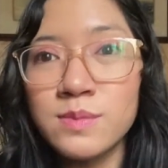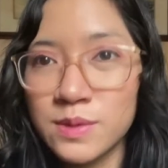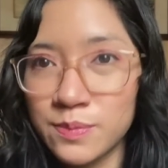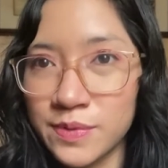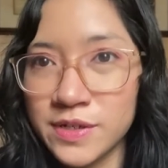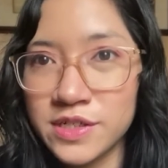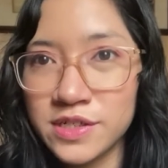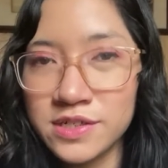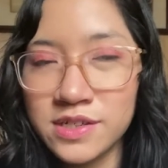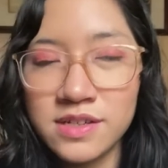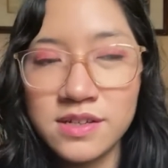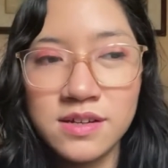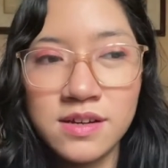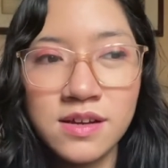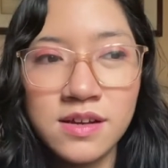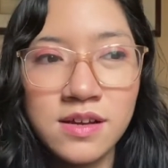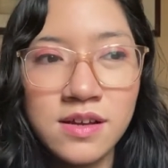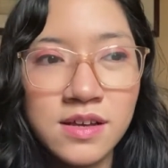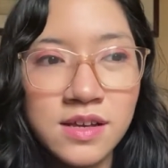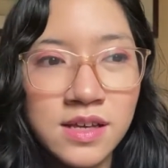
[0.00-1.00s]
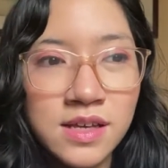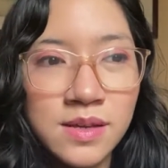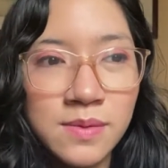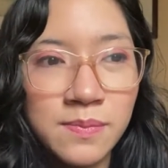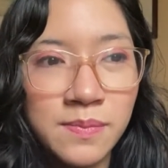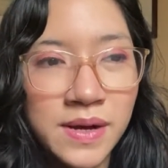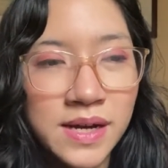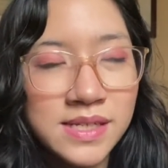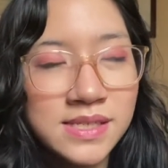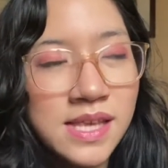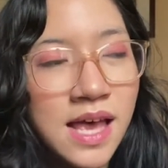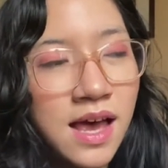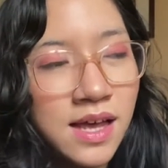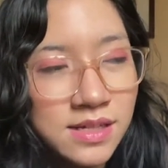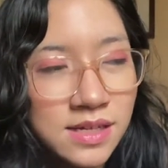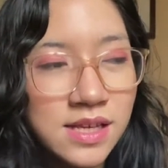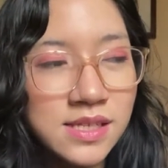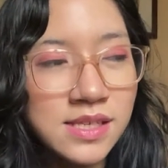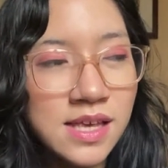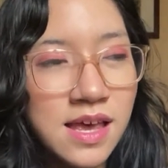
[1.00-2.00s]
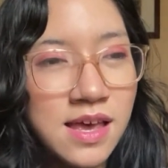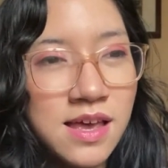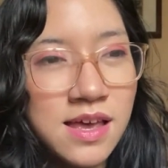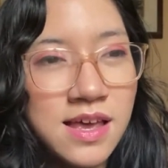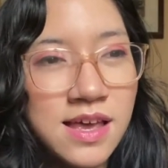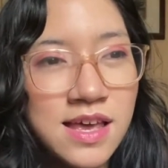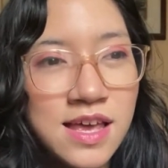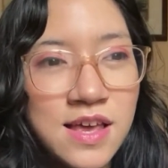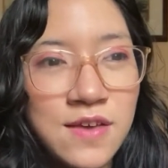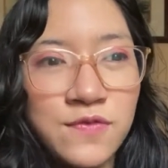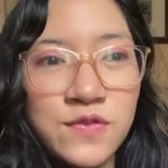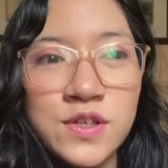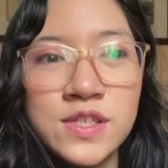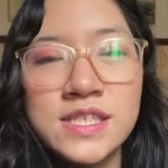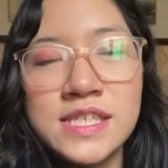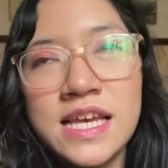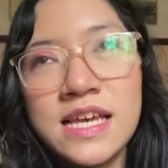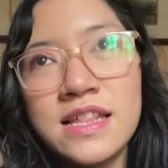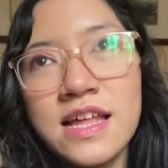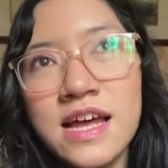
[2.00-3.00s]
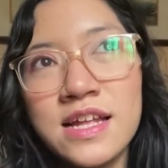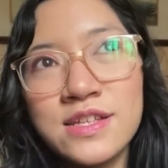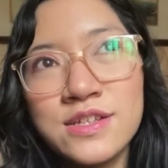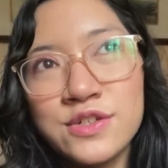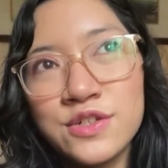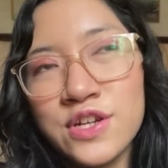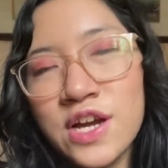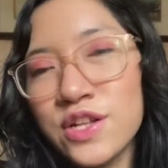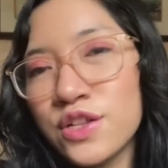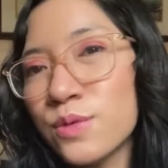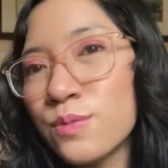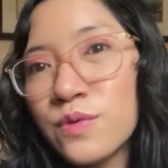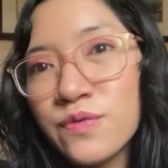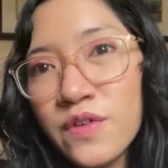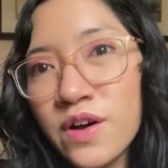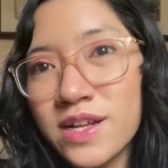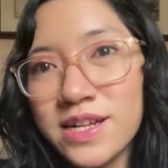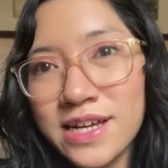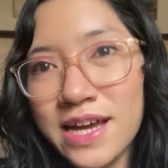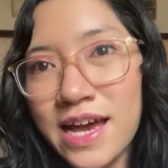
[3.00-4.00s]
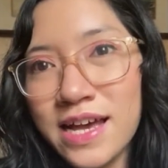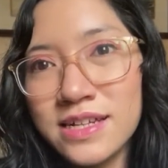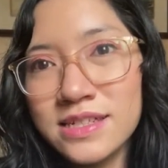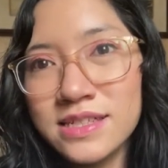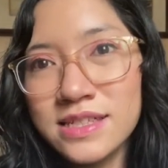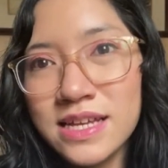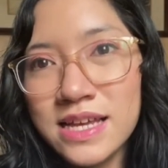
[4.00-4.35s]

depression. Para sa akin kasi, if you say that you try to move on agad,